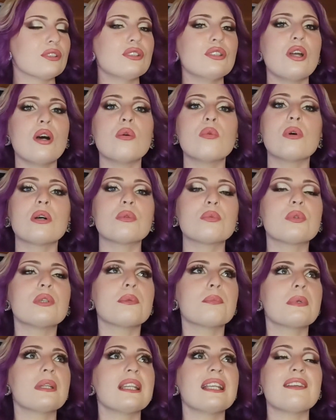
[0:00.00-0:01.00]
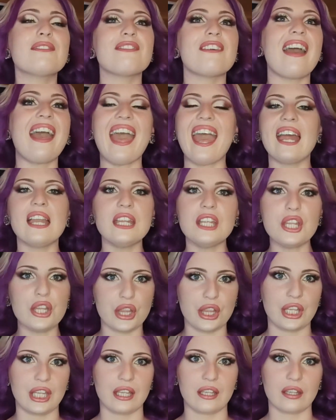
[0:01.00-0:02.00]
no one will believe
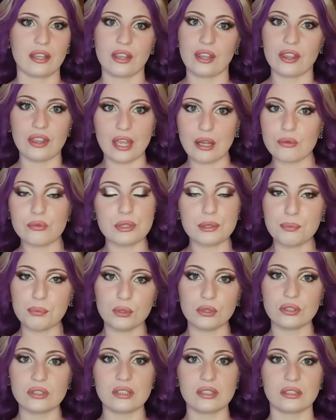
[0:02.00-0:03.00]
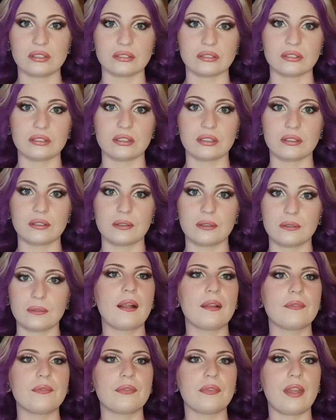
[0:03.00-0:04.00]
anything they report on.
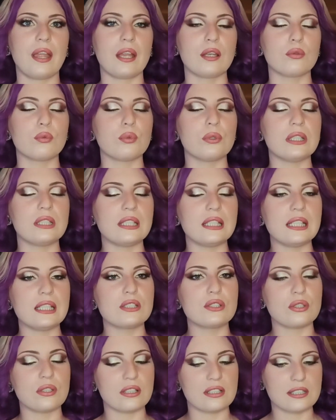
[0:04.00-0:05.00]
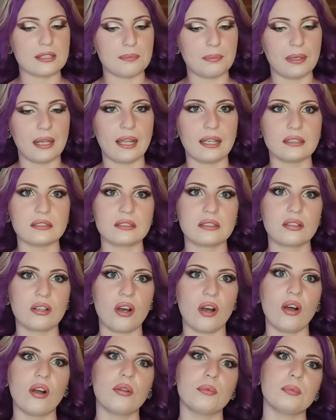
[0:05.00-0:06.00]
And we need to explain
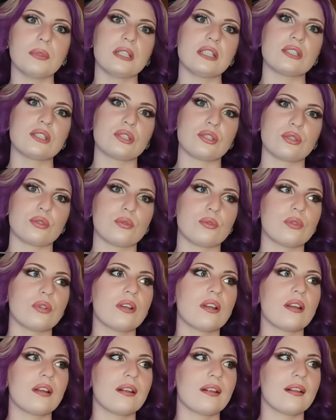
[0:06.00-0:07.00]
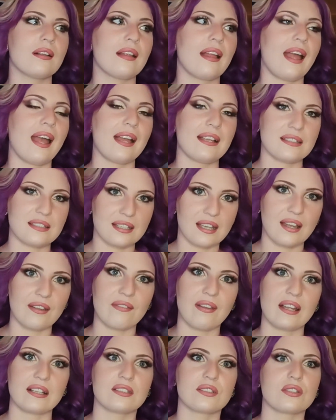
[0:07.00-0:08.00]
calmly to
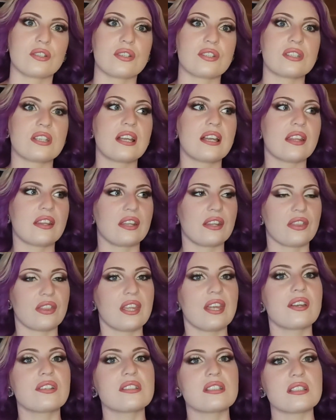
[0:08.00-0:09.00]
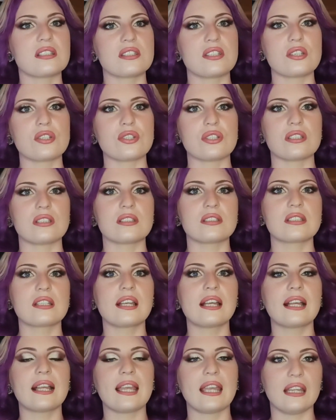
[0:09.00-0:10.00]
anti-vaxxers that their decisions
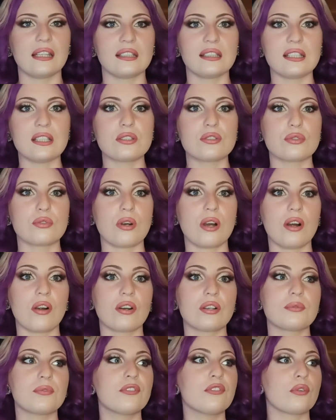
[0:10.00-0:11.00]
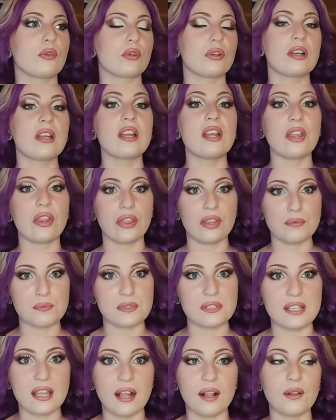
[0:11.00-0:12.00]
can lead to harm for
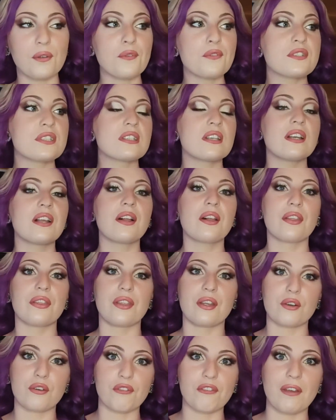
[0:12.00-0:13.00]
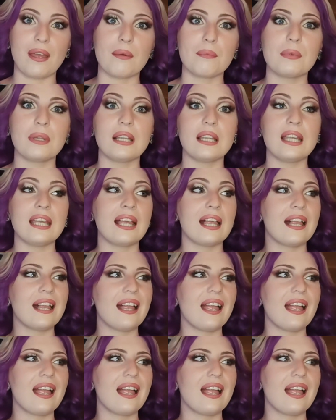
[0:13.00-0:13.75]
themselves, their family,